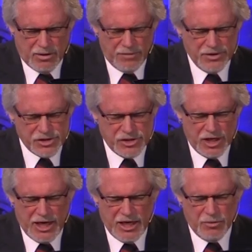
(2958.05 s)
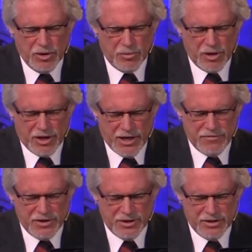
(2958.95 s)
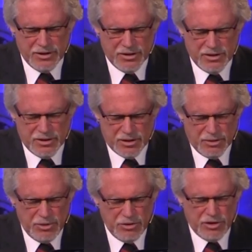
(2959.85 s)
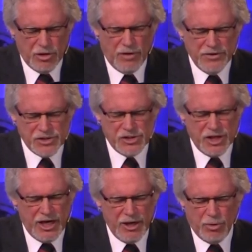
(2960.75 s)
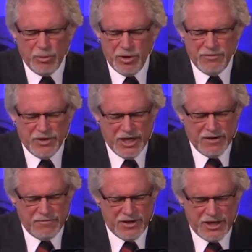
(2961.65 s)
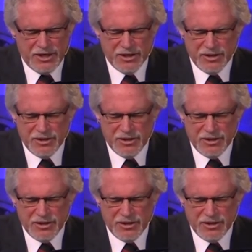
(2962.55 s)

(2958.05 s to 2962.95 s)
On this day when we are having communion, on this day when we even have a